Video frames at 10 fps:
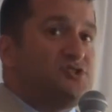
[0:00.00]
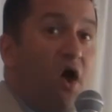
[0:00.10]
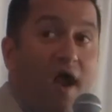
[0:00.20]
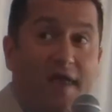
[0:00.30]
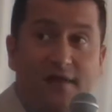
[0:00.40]

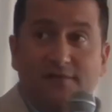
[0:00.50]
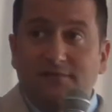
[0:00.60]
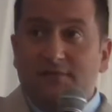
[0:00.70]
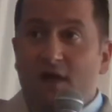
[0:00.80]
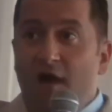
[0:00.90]
started.
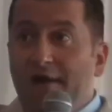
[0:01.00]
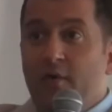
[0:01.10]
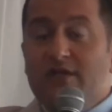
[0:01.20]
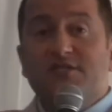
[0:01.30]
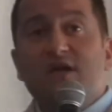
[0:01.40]

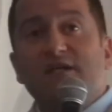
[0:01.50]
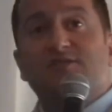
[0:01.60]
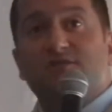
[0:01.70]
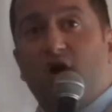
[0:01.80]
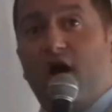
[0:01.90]
We just got
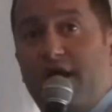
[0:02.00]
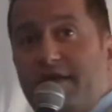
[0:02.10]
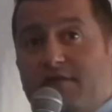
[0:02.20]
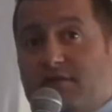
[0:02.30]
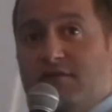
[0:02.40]

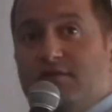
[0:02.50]
started.